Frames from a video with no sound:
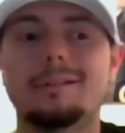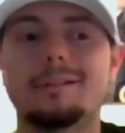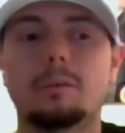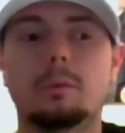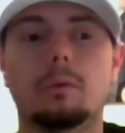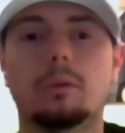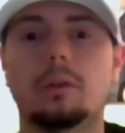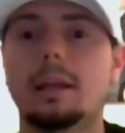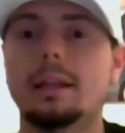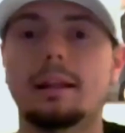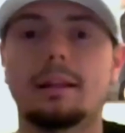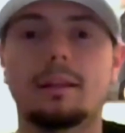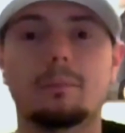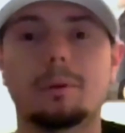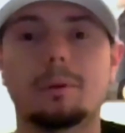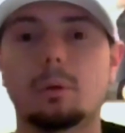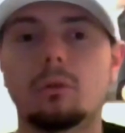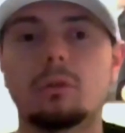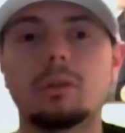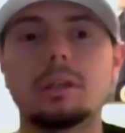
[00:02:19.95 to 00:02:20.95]
She was landing some
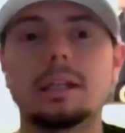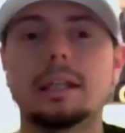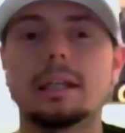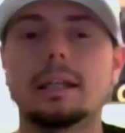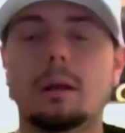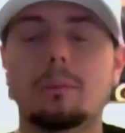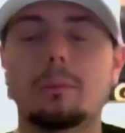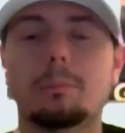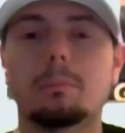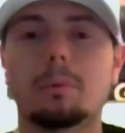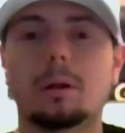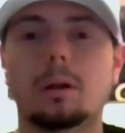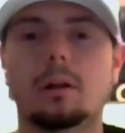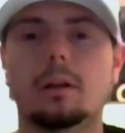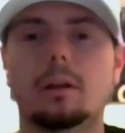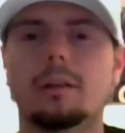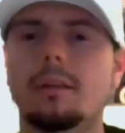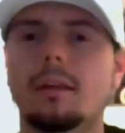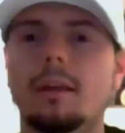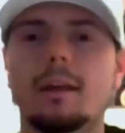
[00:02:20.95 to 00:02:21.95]
of those sneaky
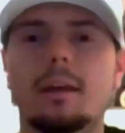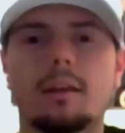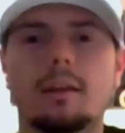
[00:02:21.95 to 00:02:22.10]
uppercuts.